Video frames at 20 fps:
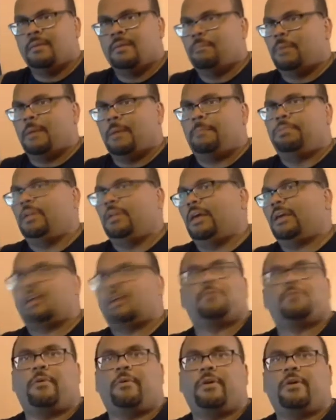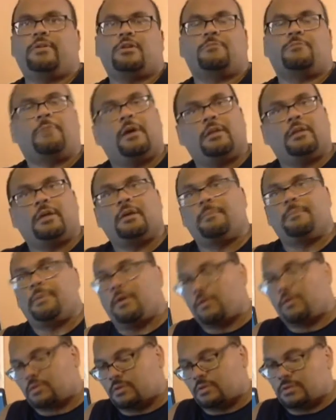but playing experience is pale in
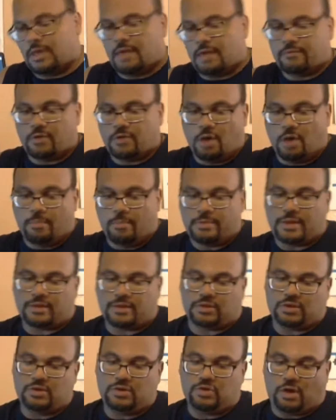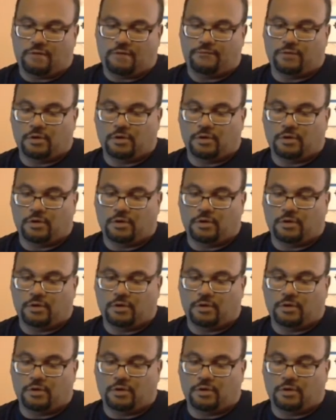comparison to that of Gallman. That's C.J.